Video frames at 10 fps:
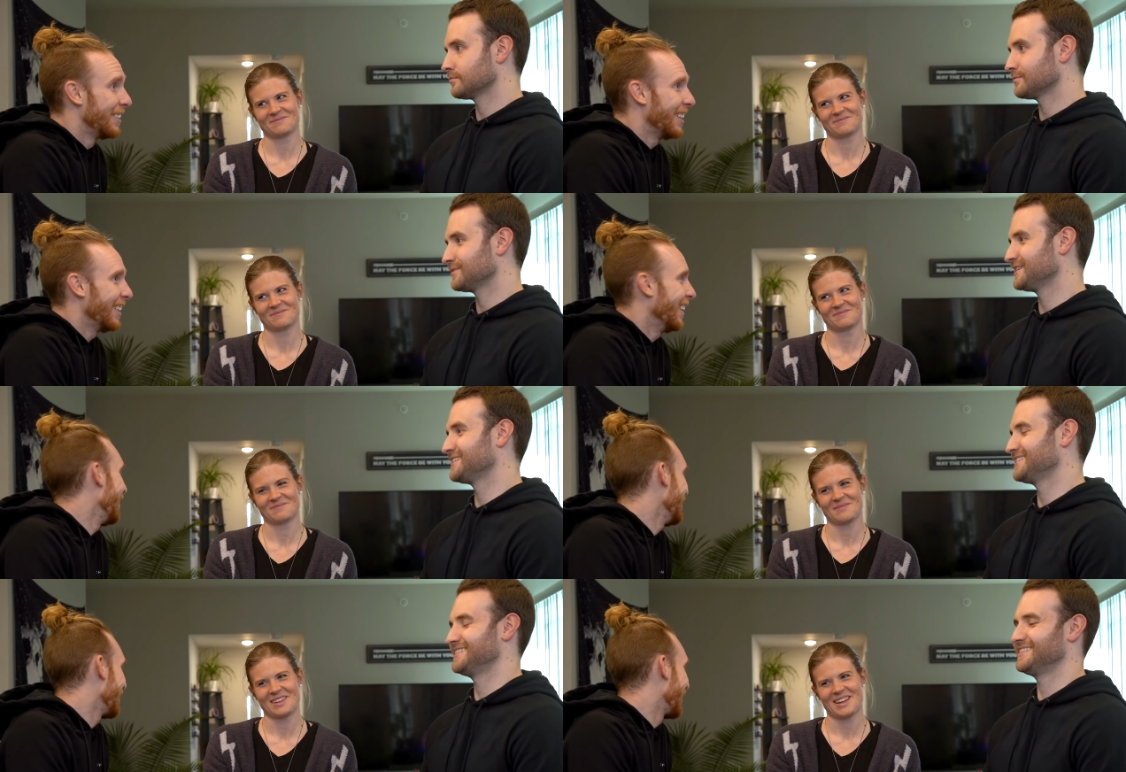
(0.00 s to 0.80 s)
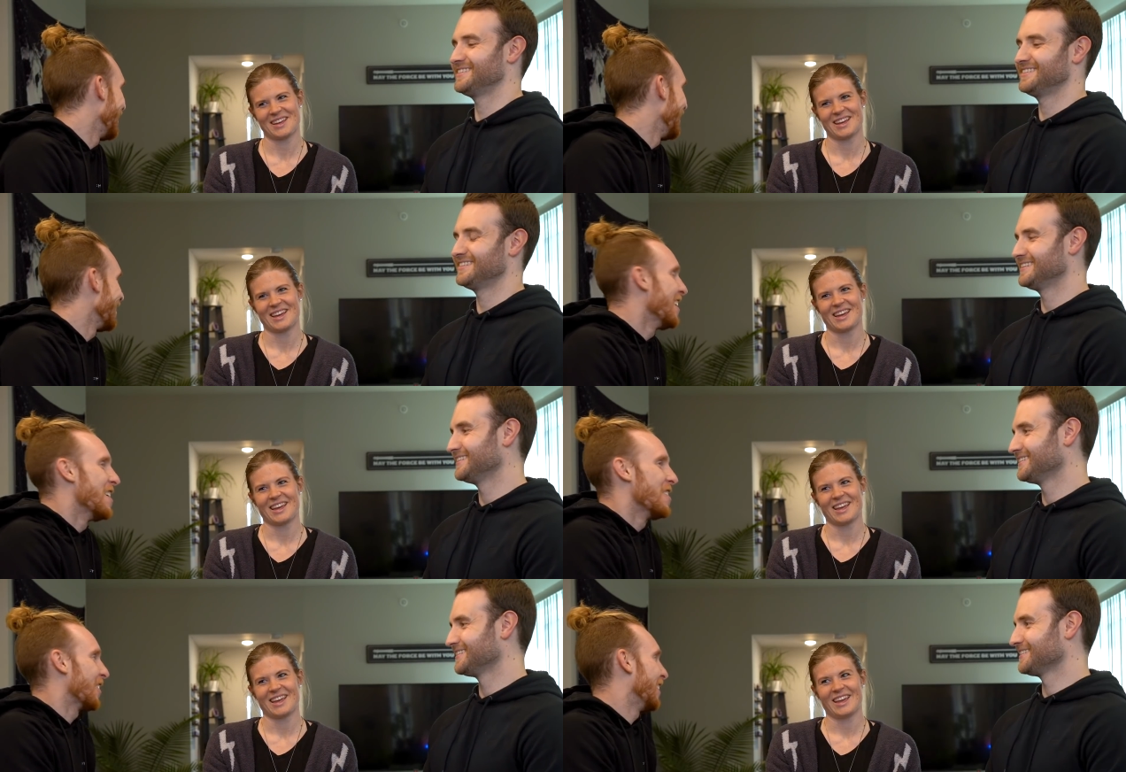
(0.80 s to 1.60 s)
Speaker 1: So I'm just curious
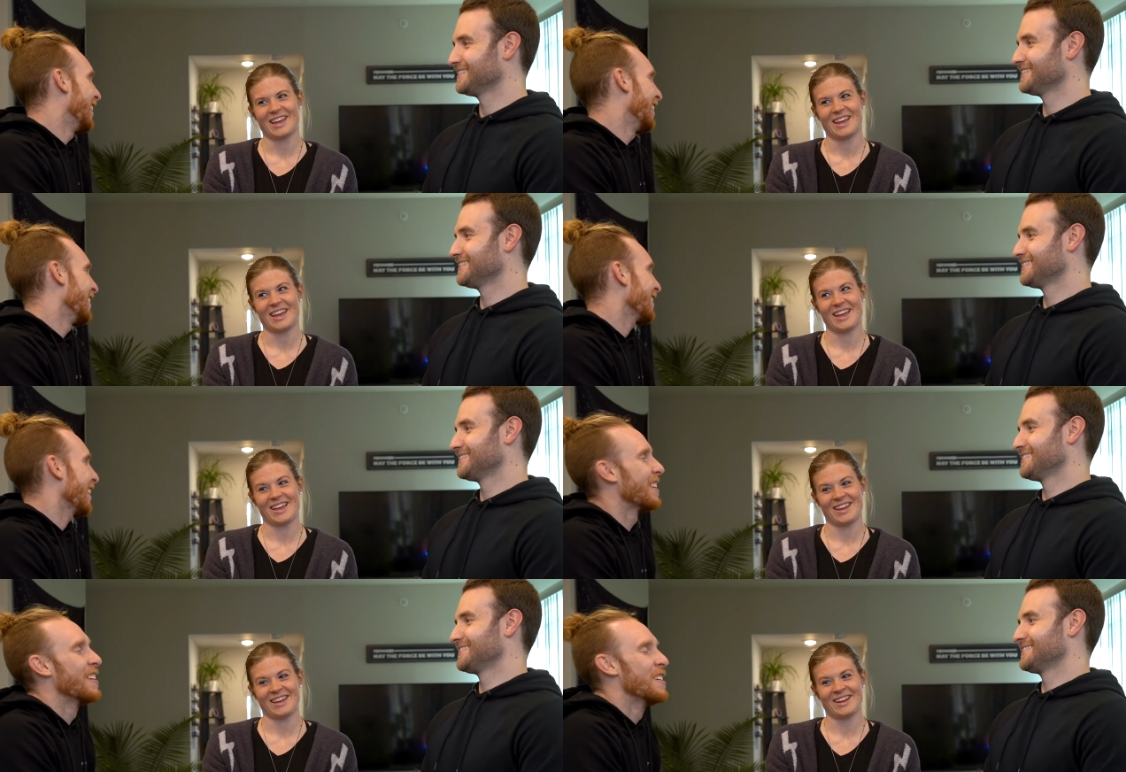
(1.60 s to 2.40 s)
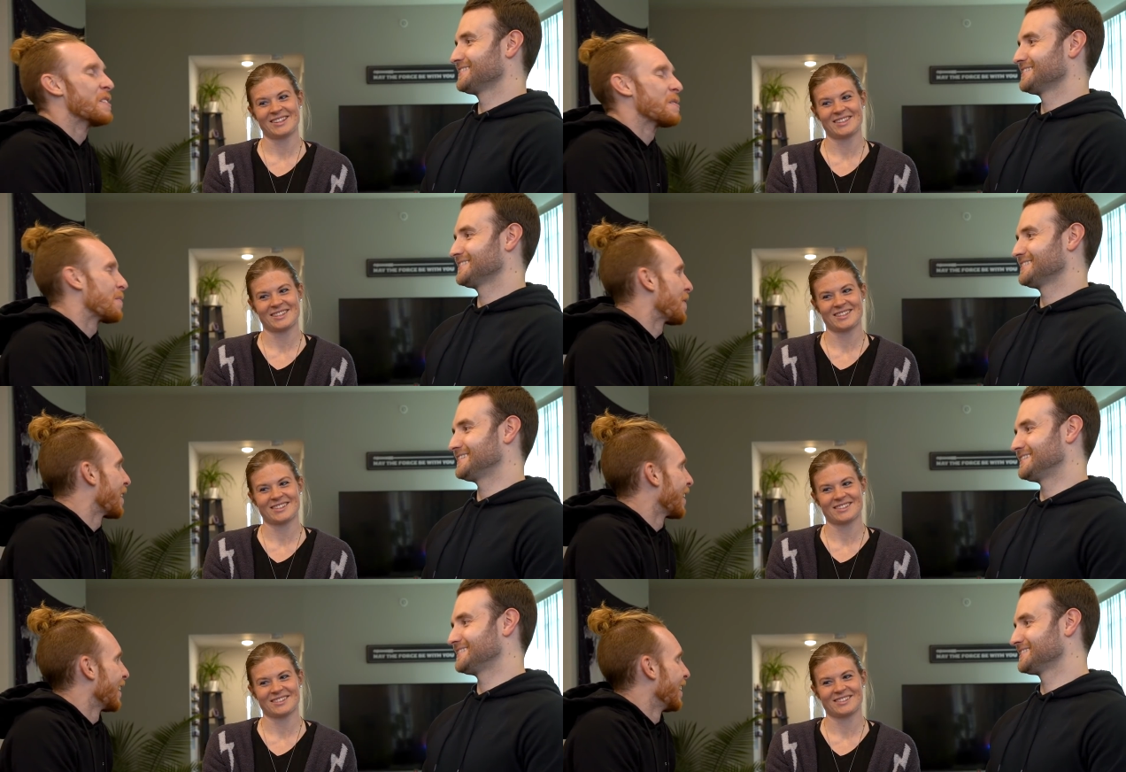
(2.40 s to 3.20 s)
from the other side.
Speaker 2: It's,
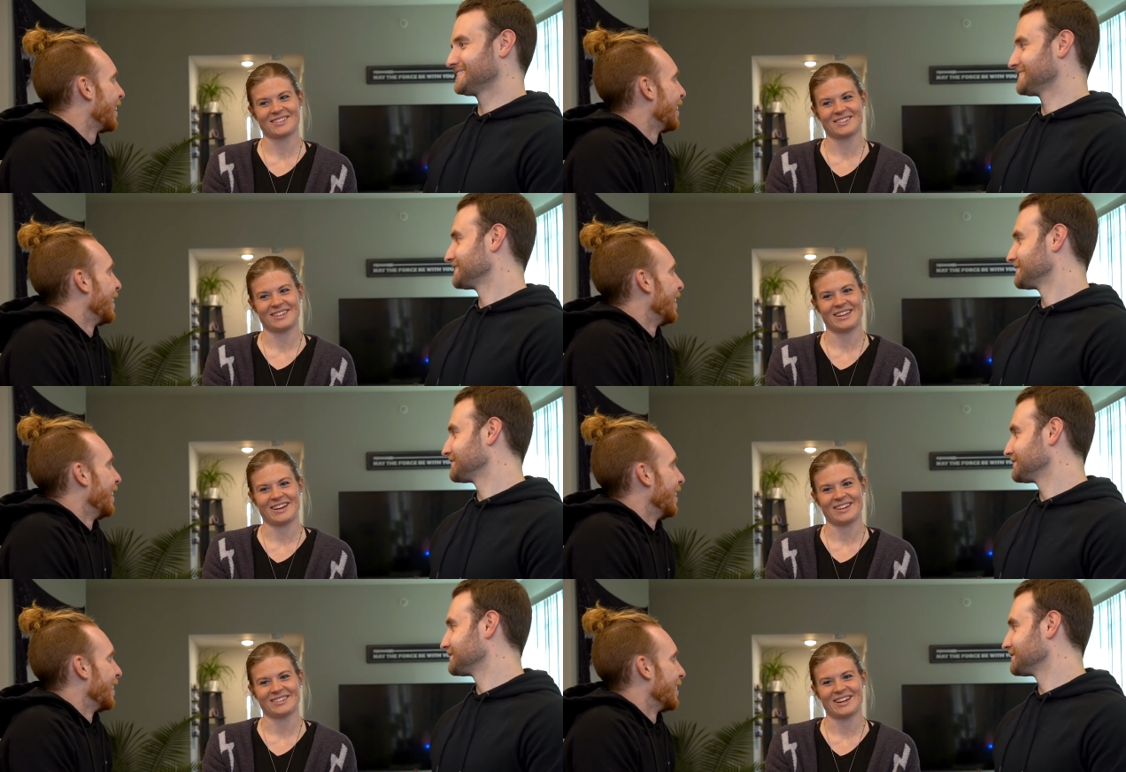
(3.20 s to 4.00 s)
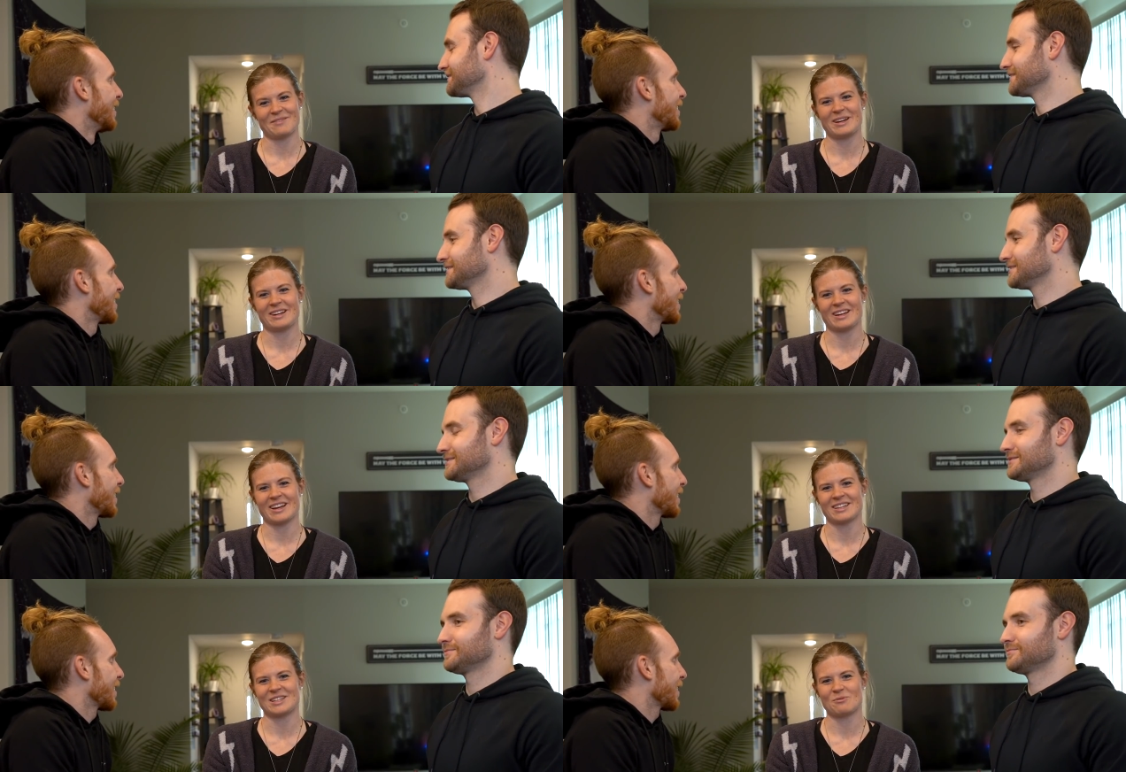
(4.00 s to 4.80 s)
yeah. yeah. I mean, I
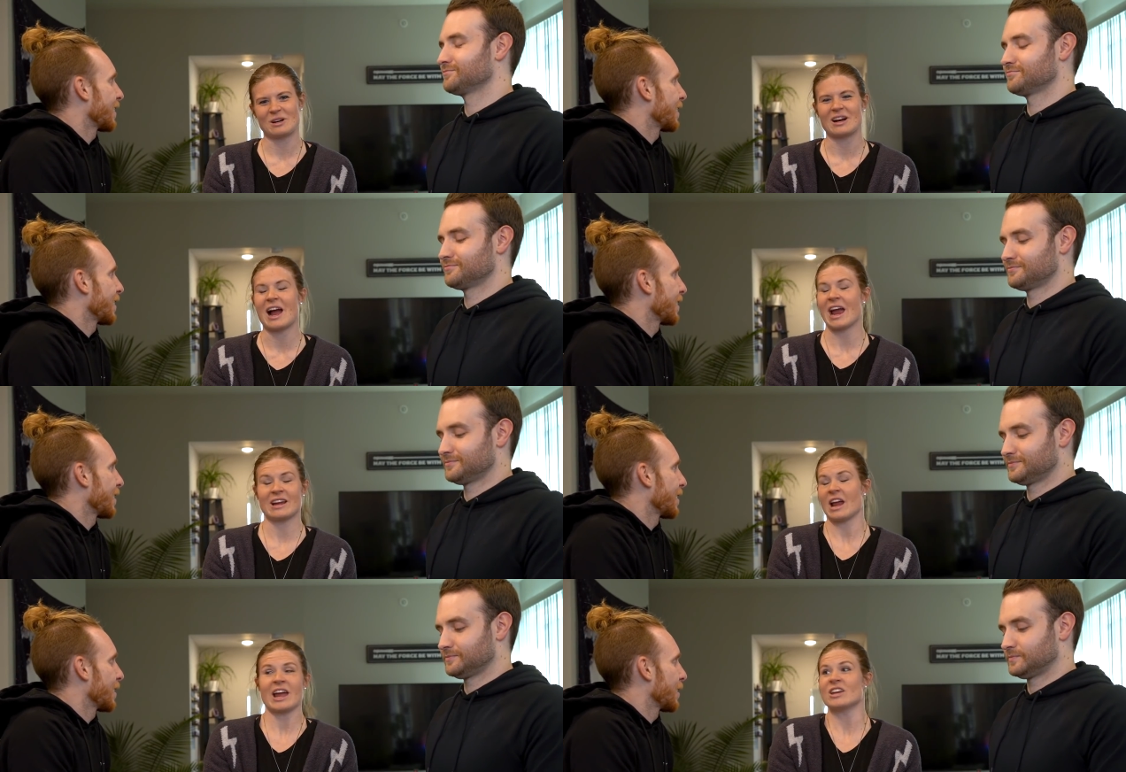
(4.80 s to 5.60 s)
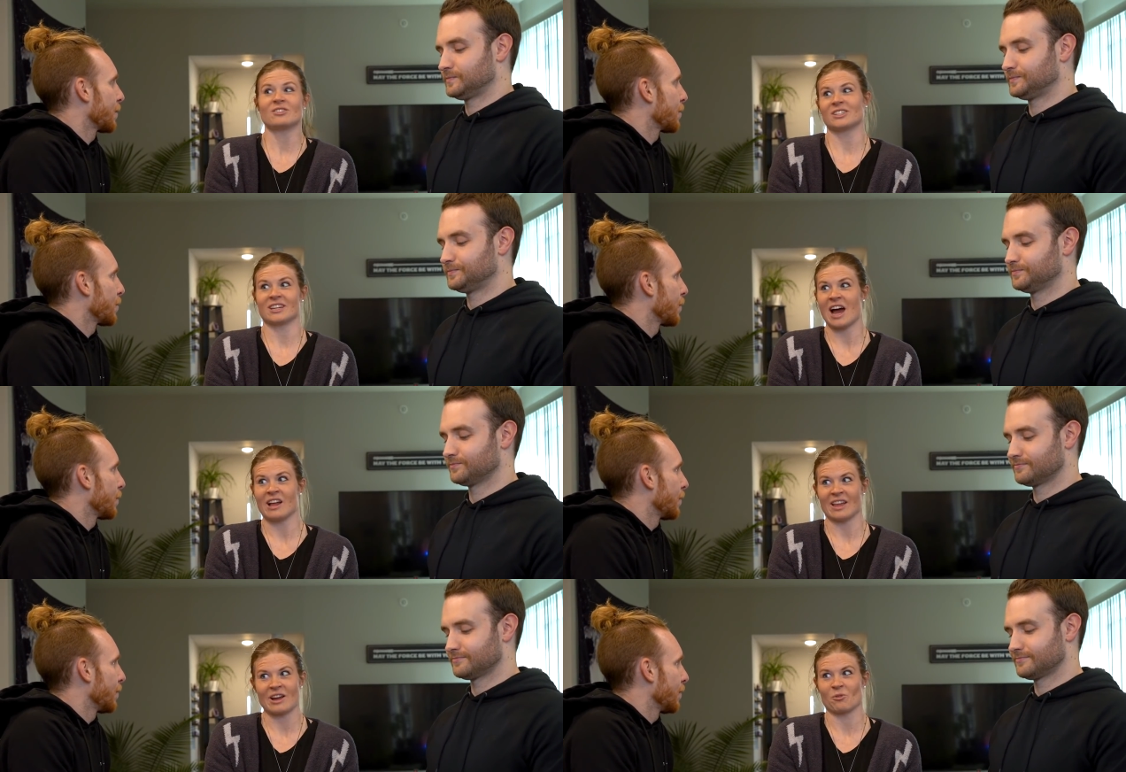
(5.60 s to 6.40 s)
can see where I, I used to
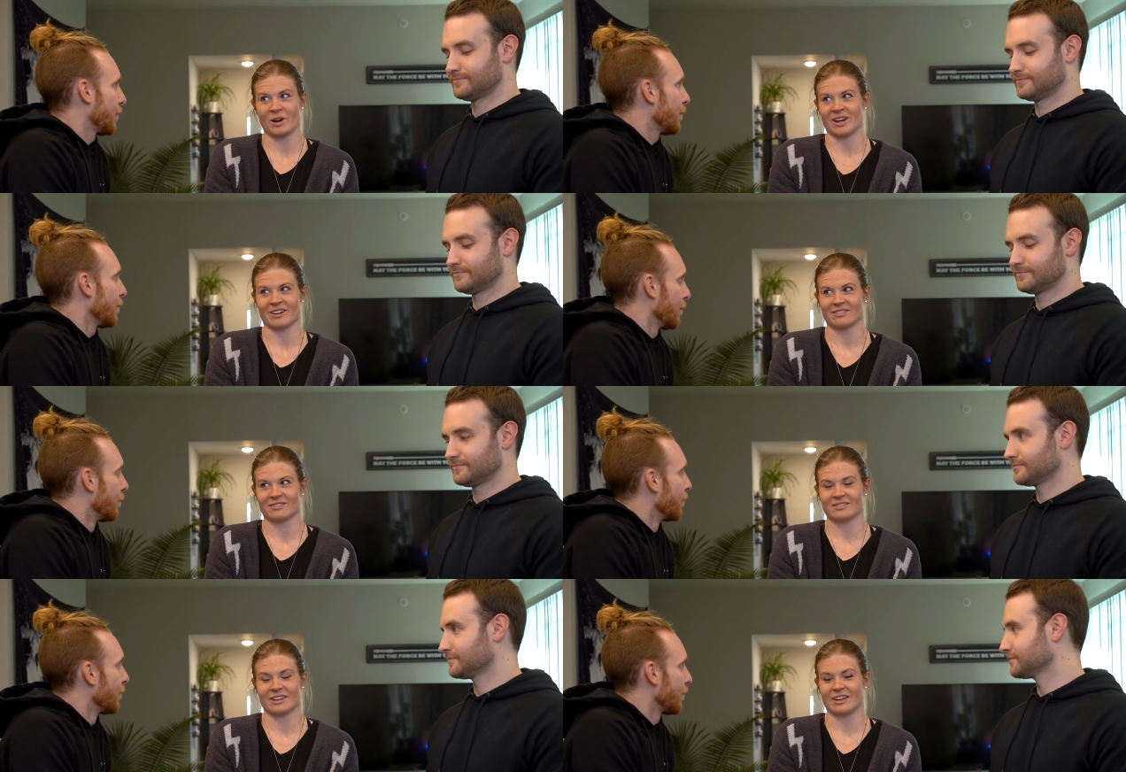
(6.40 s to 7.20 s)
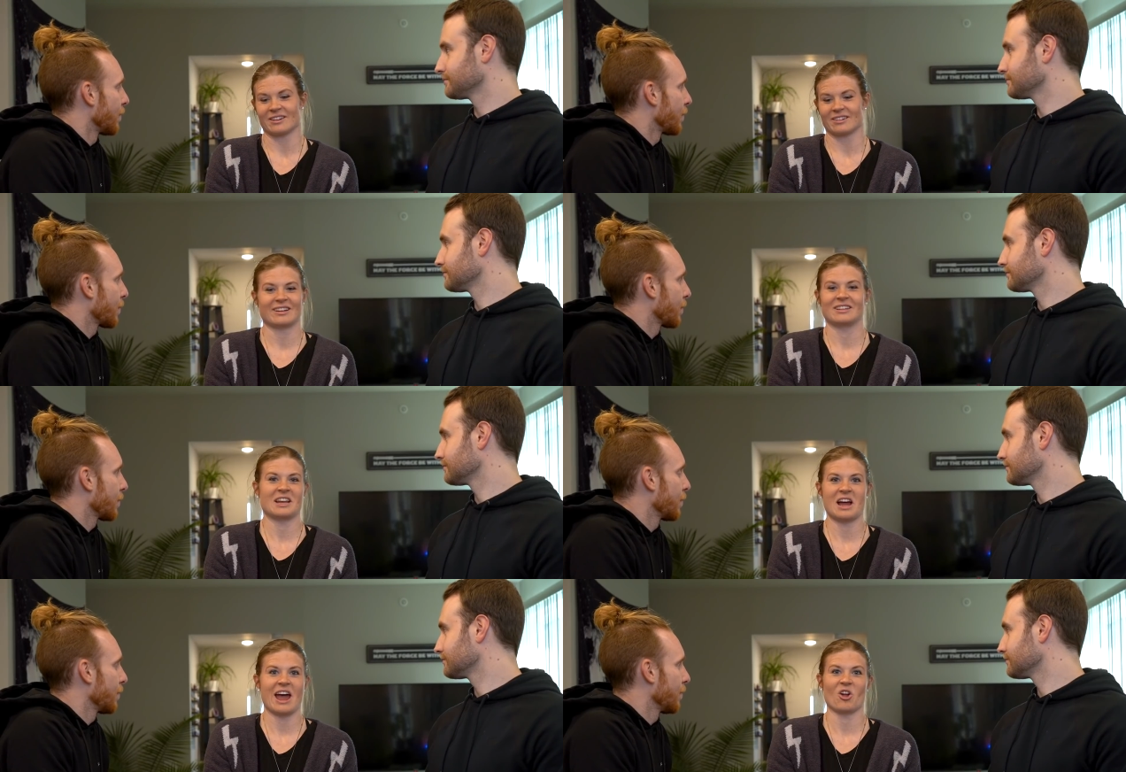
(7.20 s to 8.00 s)
not like running, mm-hmm. like
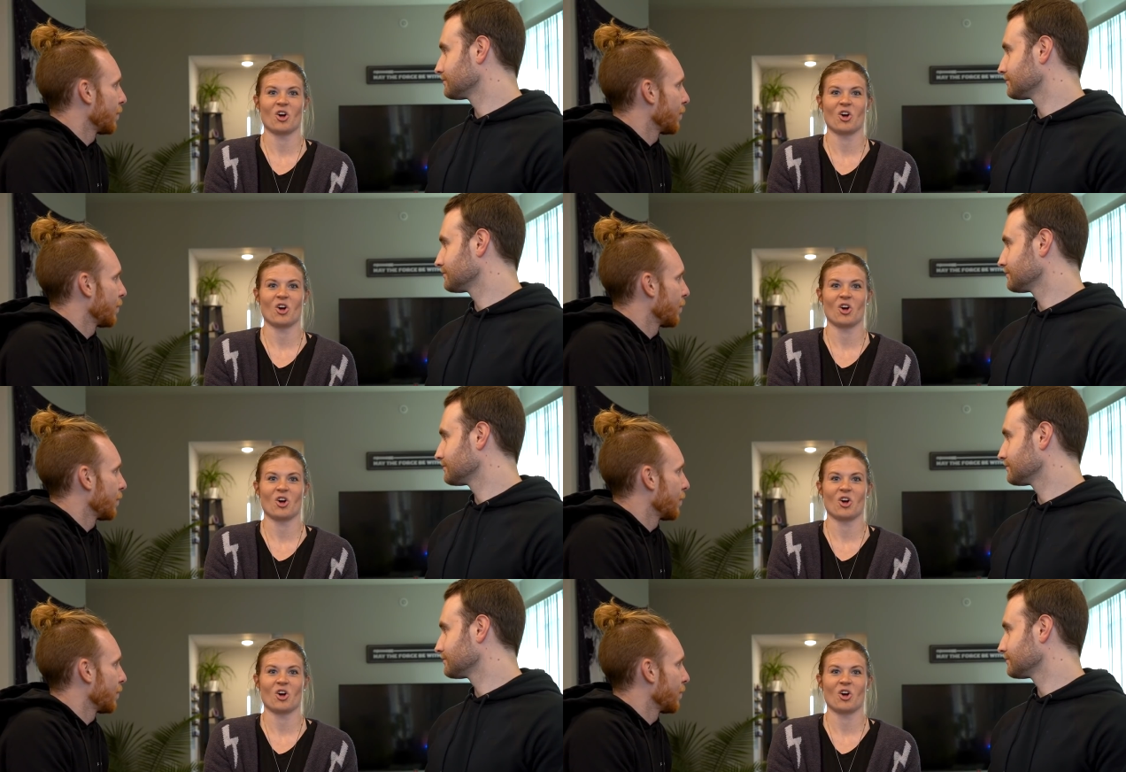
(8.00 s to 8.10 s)
at